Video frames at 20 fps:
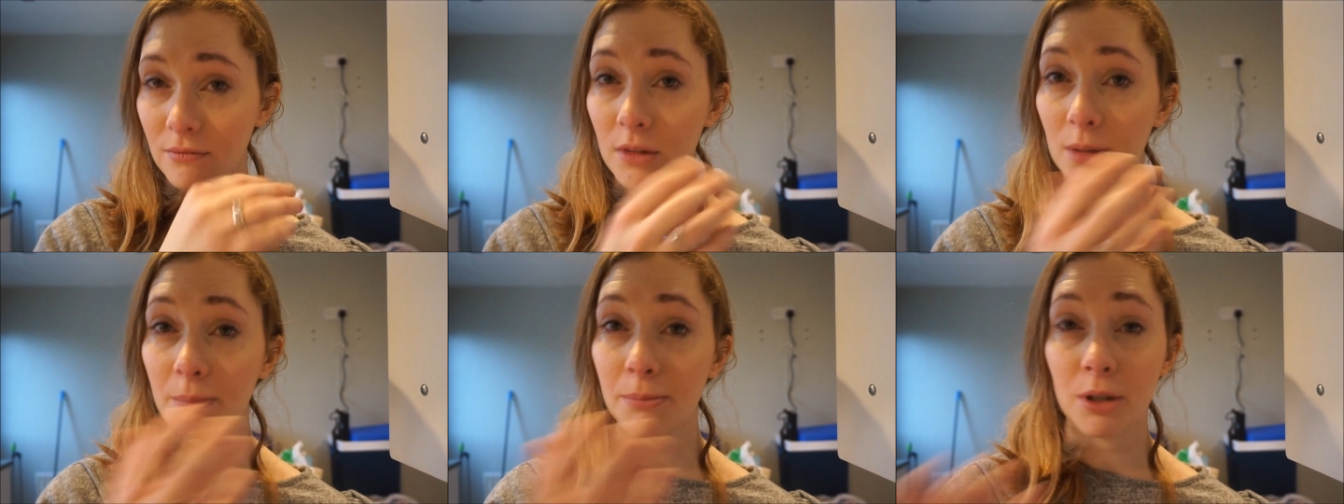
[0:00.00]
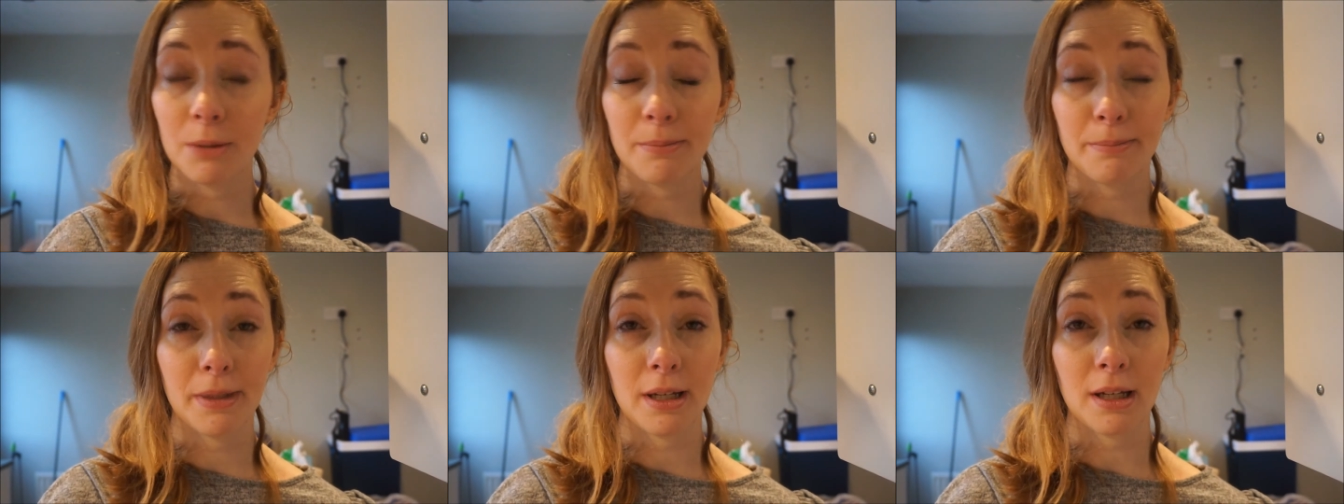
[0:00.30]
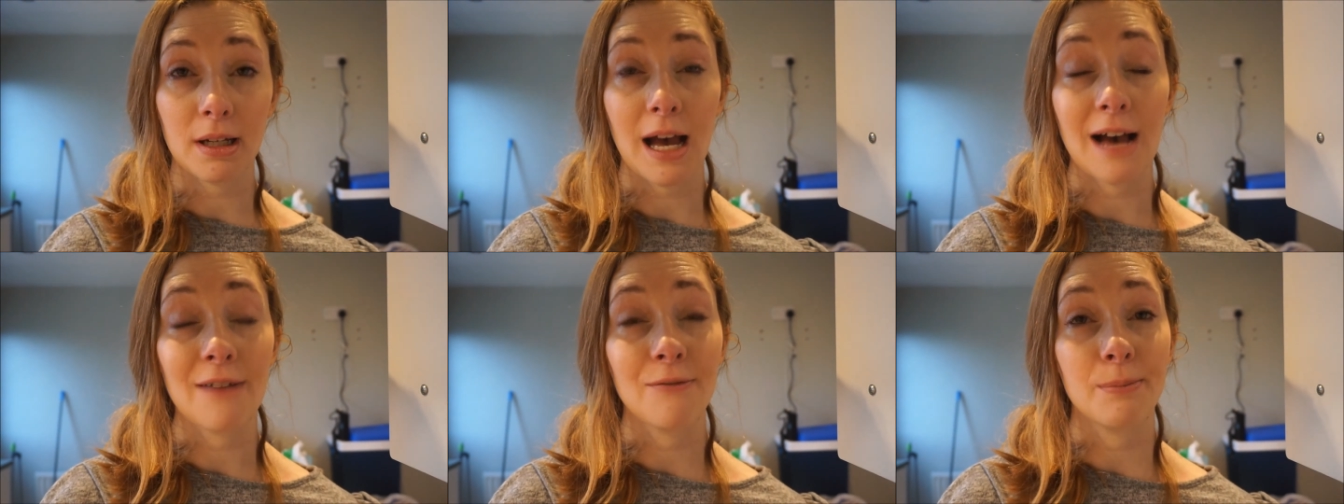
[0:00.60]
But
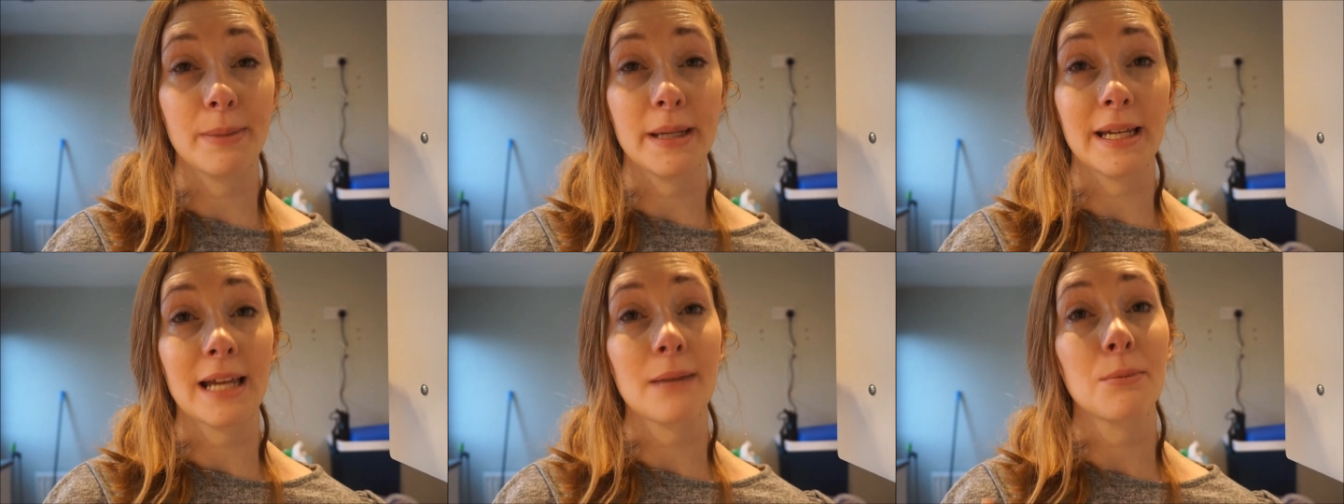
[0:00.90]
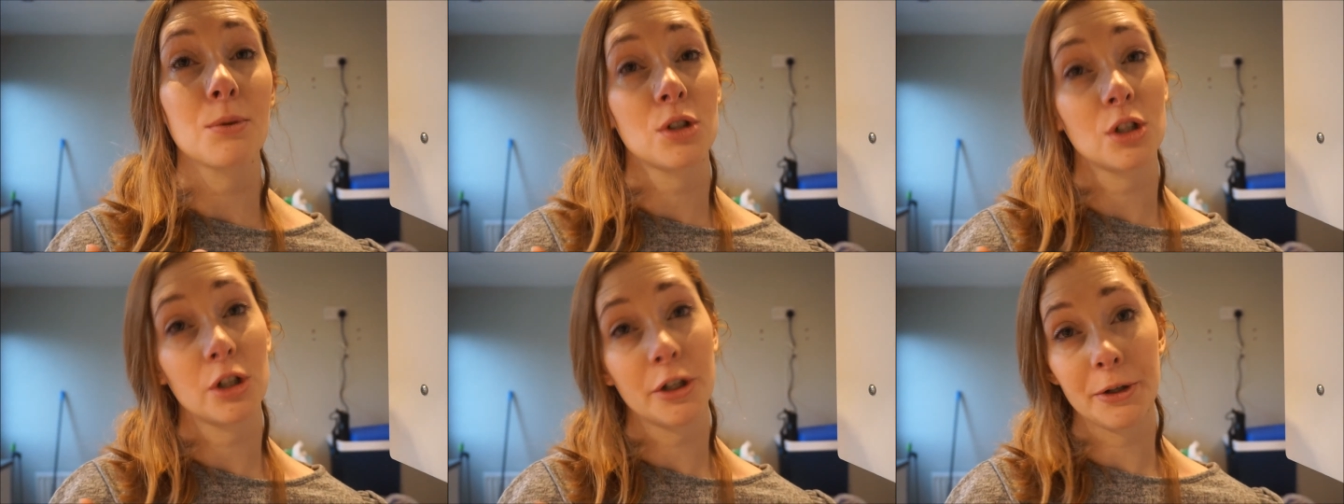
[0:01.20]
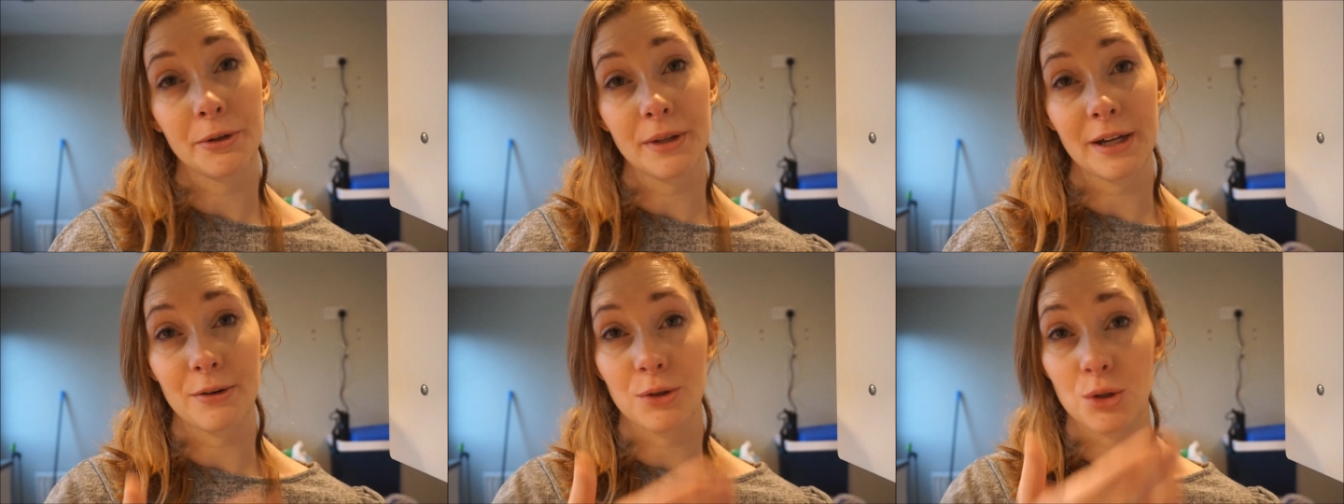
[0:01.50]
being able to
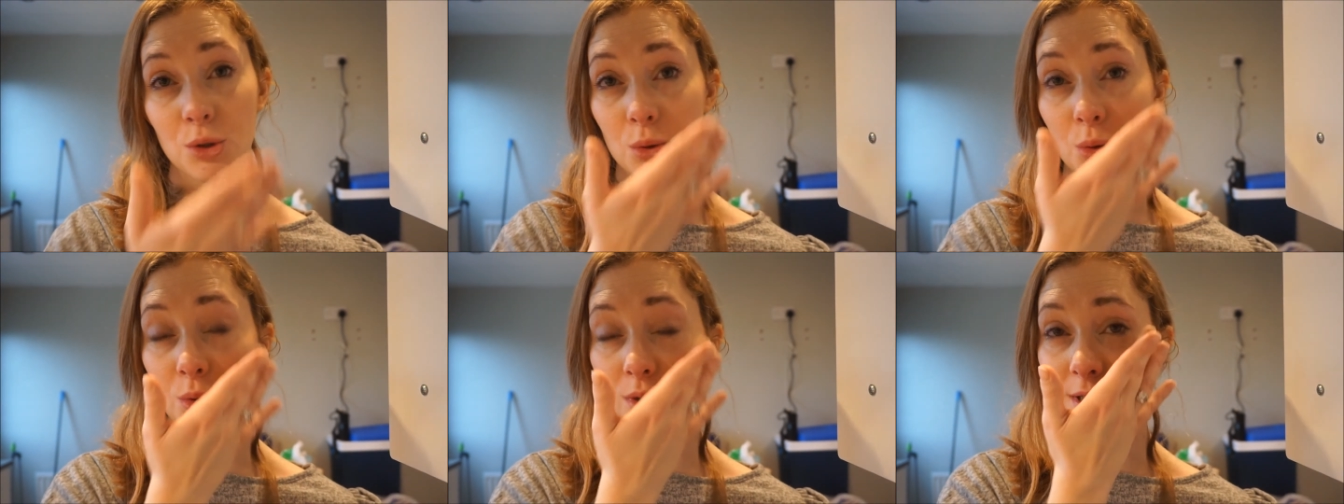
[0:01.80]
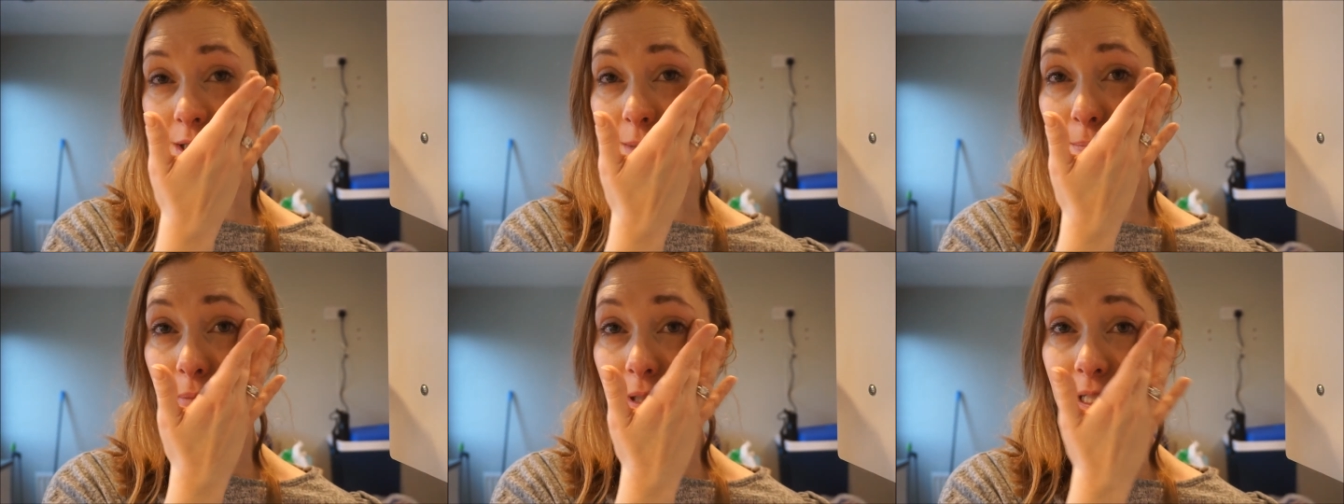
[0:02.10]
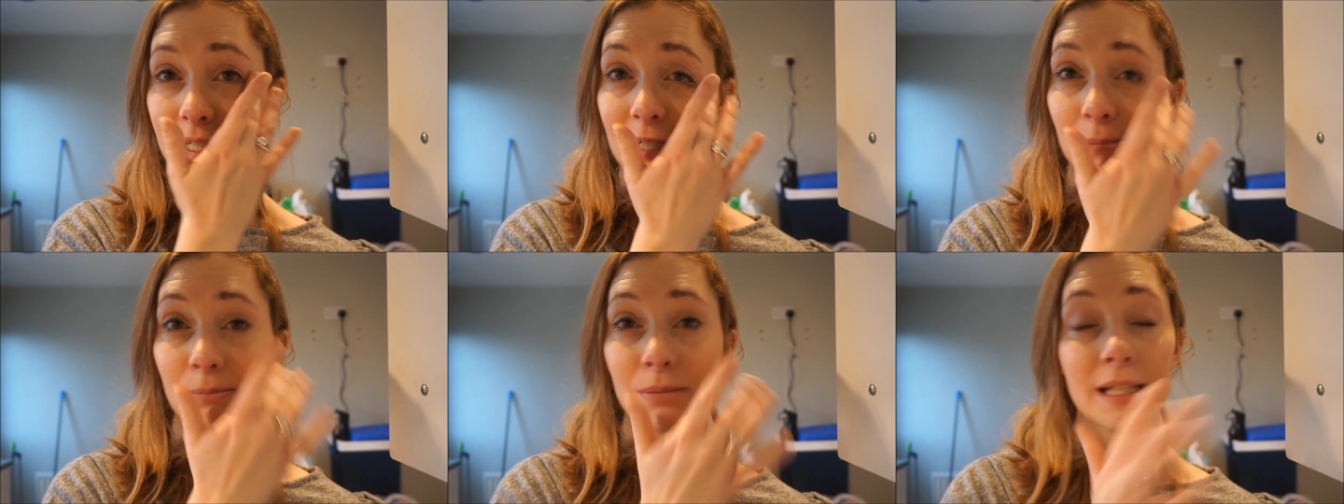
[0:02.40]
go there and talk to somebody
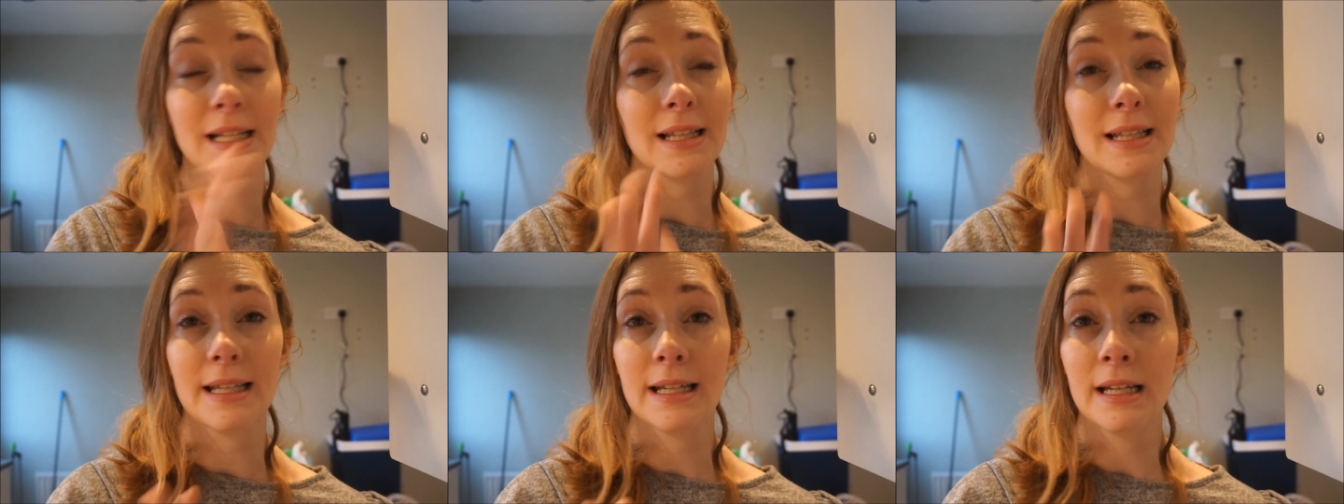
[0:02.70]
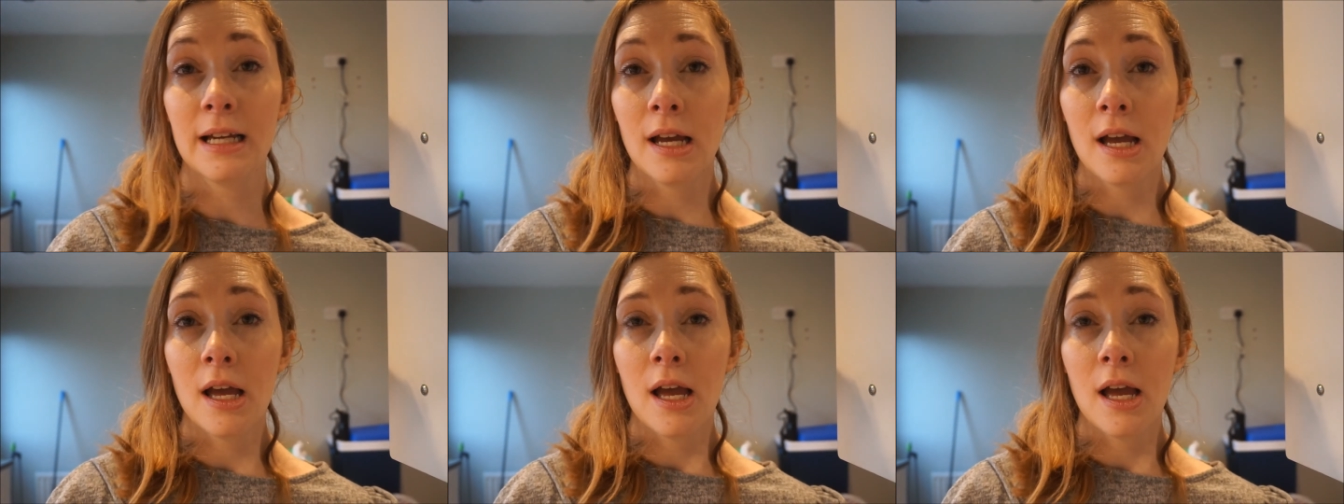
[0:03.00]
completely